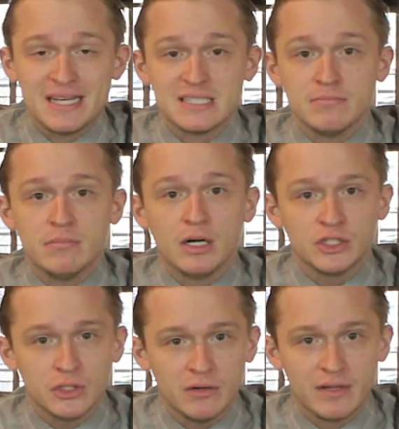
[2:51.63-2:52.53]
as
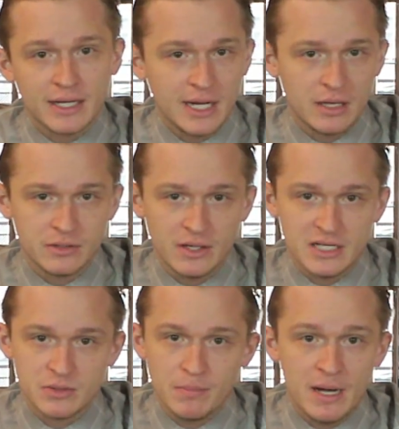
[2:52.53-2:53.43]
much of that calendar
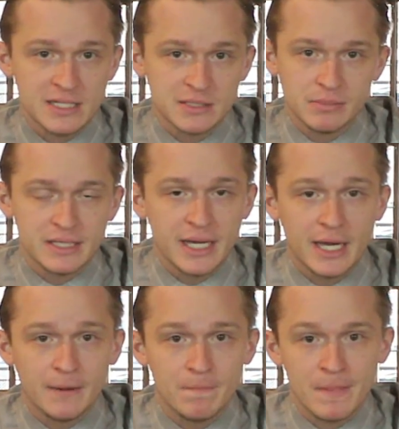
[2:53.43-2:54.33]
as we possibly
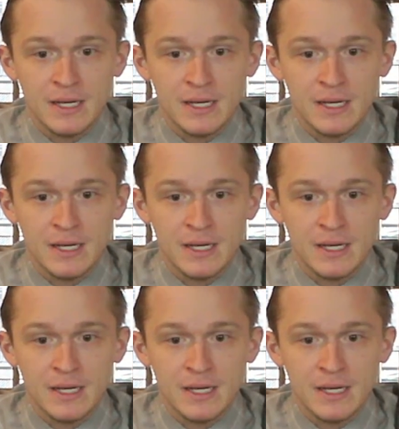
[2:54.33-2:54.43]
can.